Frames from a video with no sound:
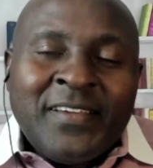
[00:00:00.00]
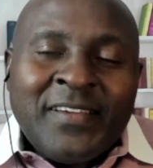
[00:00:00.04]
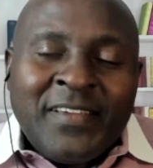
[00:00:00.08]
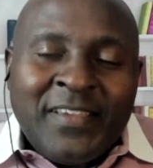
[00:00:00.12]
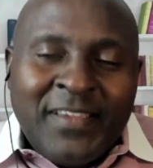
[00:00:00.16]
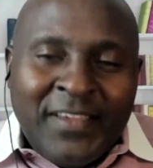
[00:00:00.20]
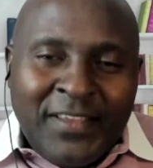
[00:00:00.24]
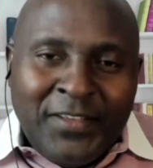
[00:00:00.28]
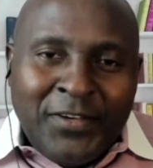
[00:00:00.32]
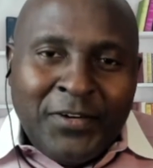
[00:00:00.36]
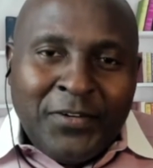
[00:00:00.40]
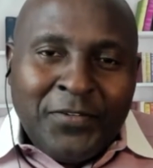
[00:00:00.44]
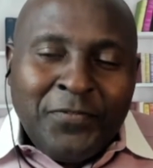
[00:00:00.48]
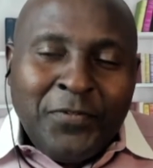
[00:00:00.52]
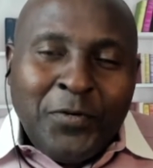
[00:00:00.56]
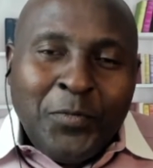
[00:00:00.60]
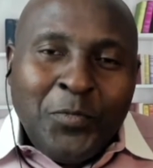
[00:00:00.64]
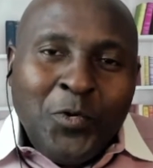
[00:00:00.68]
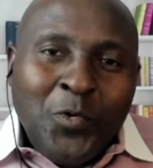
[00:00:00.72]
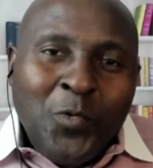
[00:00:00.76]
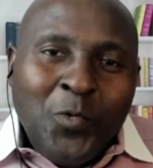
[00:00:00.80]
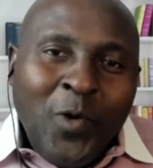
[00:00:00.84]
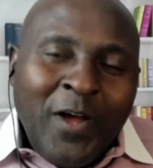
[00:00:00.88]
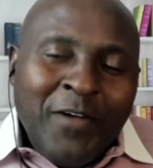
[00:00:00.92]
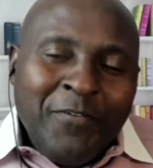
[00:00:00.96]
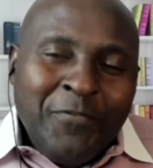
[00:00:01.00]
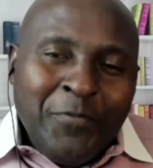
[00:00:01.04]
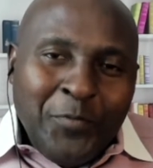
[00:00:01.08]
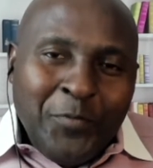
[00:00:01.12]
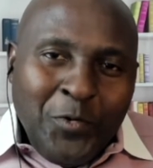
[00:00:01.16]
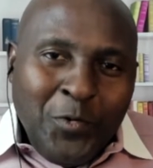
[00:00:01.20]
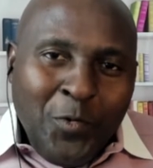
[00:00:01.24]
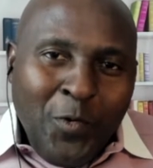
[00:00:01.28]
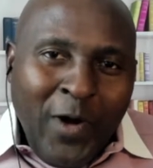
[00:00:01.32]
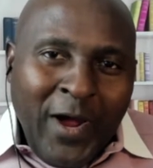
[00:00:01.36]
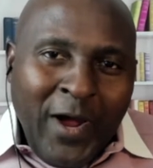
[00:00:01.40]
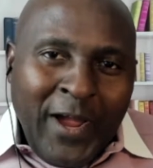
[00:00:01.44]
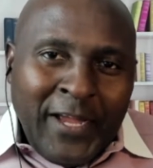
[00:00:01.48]
Gideon from
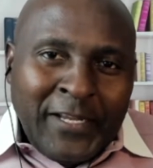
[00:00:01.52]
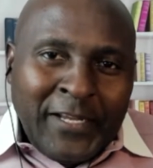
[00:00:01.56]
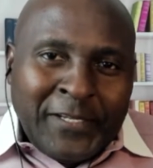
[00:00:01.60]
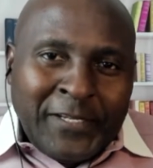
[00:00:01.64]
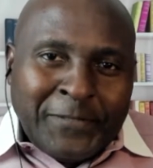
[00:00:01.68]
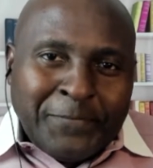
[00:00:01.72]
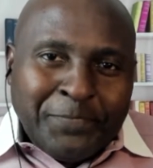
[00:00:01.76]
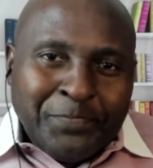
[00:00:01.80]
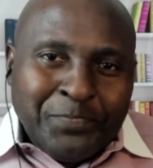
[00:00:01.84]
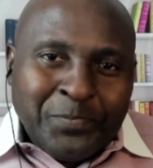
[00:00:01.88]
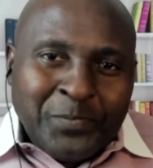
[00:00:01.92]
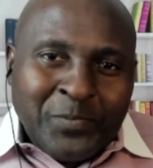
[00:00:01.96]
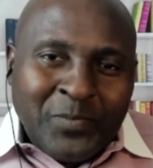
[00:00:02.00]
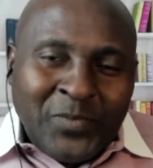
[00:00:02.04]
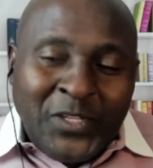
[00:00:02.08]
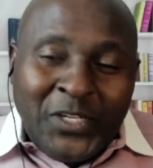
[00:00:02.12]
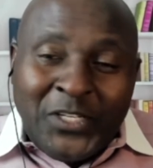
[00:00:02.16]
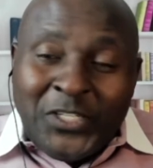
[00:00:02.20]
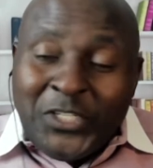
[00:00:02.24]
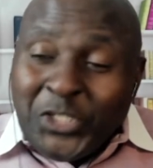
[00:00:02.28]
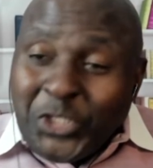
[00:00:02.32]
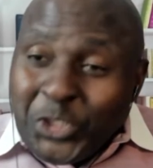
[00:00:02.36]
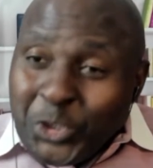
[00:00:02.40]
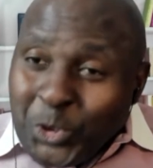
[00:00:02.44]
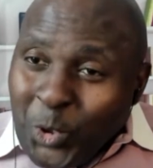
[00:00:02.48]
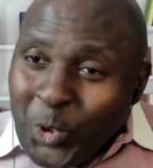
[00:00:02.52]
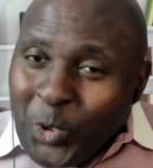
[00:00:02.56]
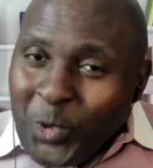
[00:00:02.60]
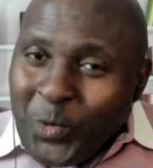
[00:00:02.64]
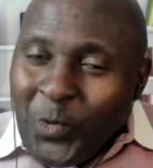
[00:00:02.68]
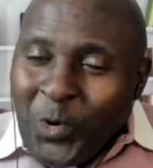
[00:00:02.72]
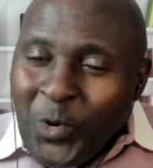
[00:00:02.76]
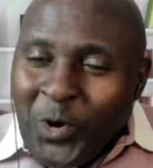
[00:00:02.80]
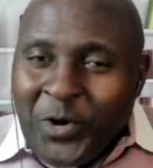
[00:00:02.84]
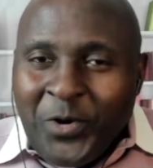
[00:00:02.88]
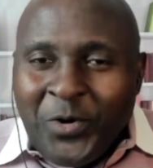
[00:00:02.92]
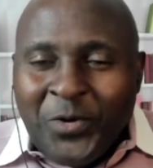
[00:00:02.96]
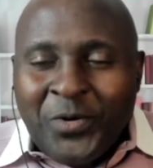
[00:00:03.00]
Okwai. The Story
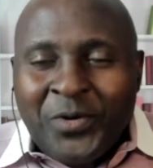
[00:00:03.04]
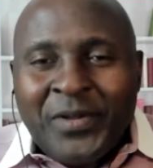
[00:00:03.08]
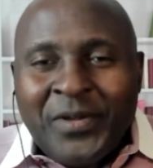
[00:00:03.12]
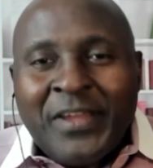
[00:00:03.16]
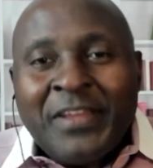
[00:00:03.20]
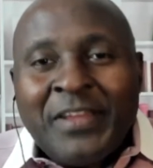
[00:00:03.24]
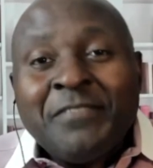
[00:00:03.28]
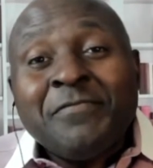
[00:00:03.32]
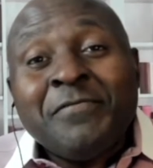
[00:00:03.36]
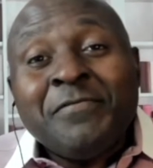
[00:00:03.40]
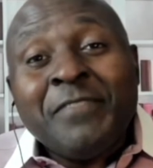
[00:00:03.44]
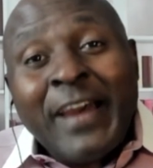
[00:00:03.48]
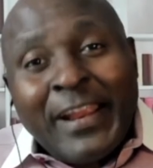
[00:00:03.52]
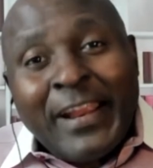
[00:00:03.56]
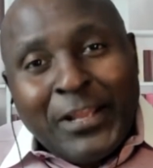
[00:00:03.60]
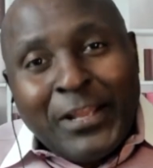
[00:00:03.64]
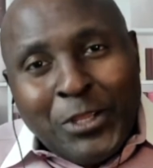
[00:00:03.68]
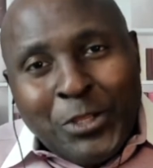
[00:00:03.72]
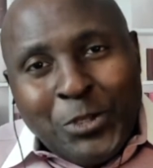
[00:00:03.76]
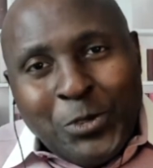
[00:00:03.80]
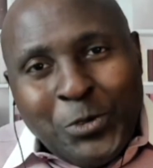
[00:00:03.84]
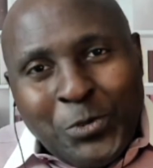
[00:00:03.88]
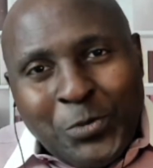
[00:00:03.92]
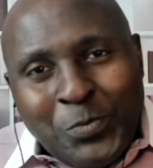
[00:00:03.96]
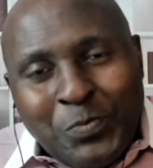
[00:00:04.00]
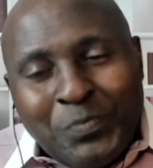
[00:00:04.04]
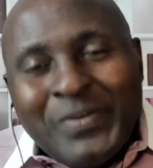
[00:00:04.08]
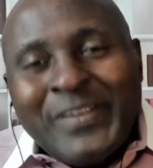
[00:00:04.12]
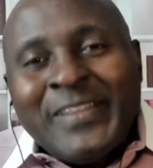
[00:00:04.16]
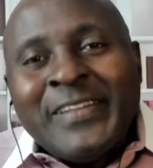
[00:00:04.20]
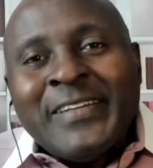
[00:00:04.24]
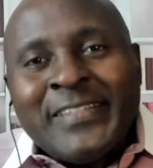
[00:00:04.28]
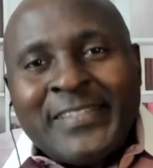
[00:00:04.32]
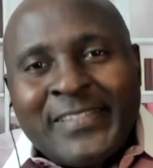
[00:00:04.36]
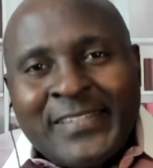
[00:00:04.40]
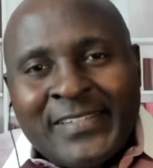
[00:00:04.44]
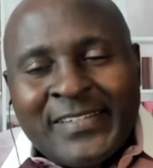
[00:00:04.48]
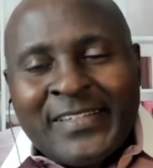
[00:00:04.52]
Warrior inviting you,
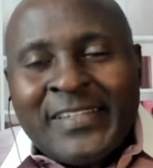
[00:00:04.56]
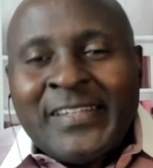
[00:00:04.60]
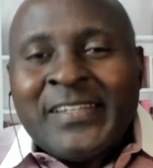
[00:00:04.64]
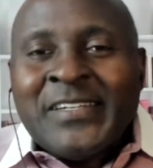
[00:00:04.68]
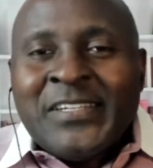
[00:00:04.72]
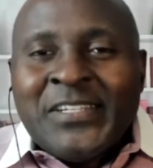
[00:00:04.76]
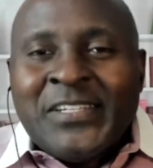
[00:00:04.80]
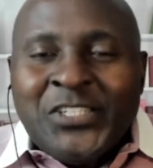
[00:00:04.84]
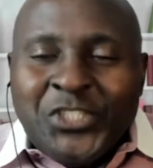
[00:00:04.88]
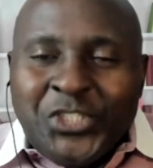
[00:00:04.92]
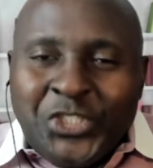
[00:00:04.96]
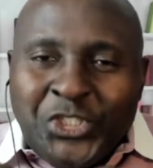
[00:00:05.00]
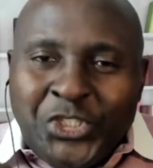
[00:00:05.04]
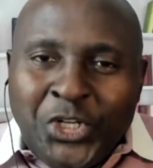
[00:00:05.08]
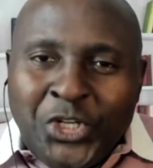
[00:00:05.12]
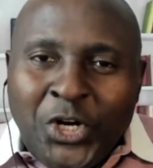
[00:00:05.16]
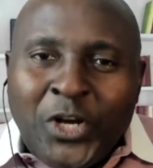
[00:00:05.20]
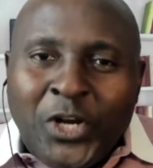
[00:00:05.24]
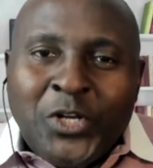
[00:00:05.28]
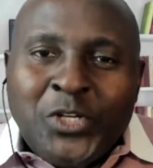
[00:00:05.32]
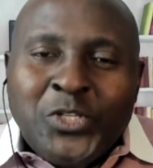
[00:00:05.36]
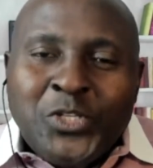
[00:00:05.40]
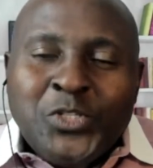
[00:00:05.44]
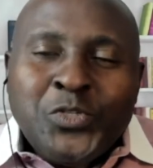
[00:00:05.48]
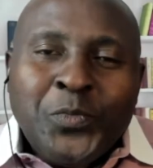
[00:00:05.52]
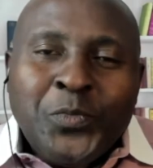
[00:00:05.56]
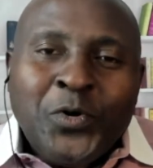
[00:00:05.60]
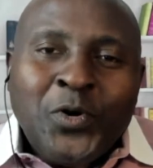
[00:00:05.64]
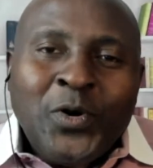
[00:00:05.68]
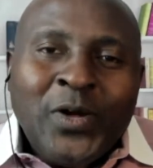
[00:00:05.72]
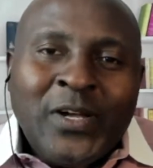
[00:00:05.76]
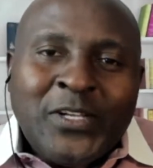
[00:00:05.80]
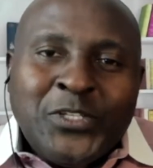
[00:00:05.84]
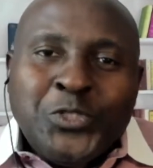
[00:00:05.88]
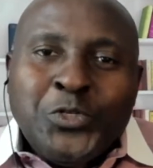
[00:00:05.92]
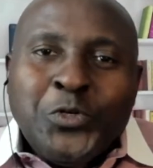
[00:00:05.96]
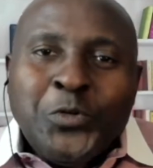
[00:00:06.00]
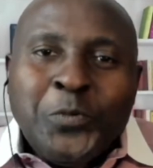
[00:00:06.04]
please join us tomorrow
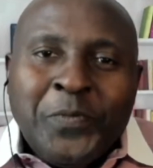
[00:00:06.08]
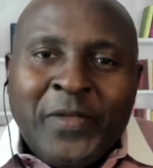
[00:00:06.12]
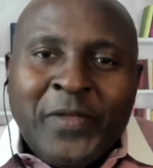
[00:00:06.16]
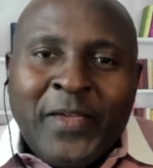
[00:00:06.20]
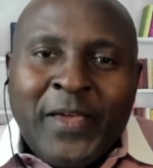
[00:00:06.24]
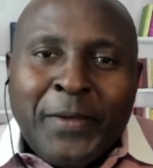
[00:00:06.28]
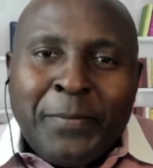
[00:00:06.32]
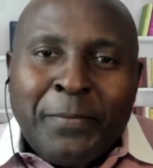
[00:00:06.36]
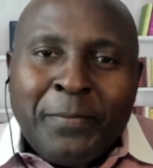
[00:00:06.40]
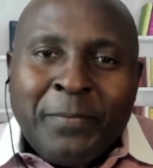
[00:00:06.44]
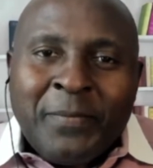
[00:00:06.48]
at 2 p.m.